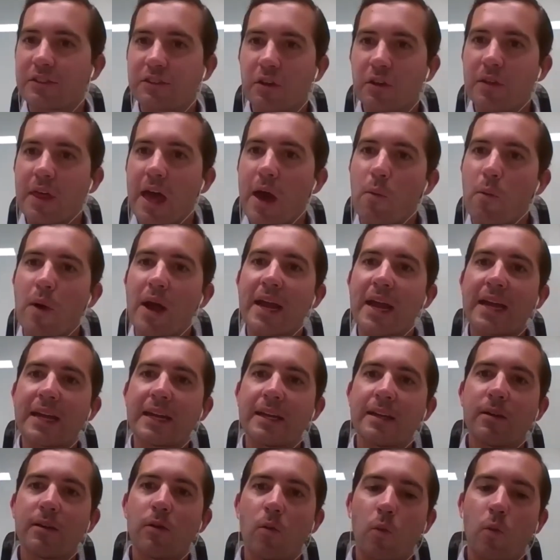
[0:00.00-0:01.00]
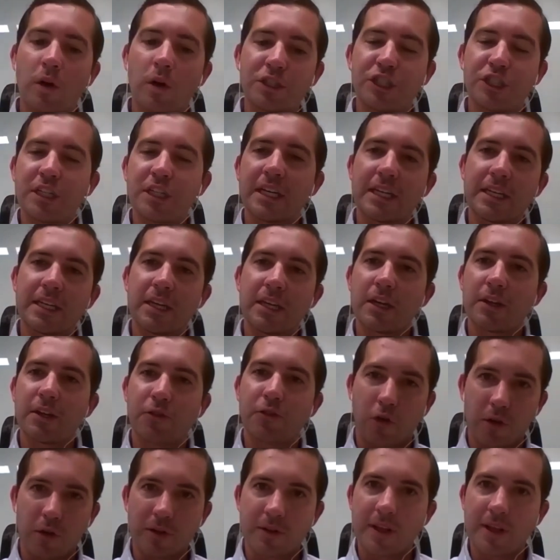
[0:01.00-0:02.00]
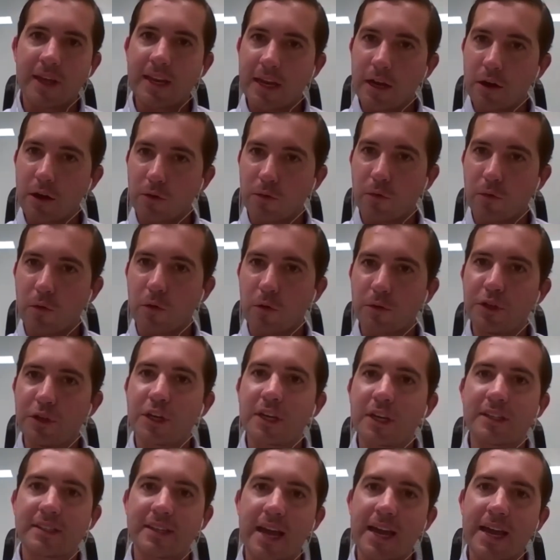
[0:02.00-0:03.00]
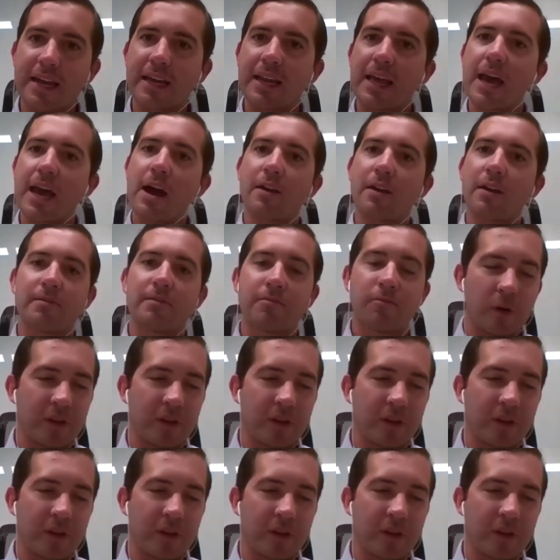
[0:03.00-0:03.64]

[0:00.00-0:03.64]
So that way, once you get done drilling that interval, you can take it out.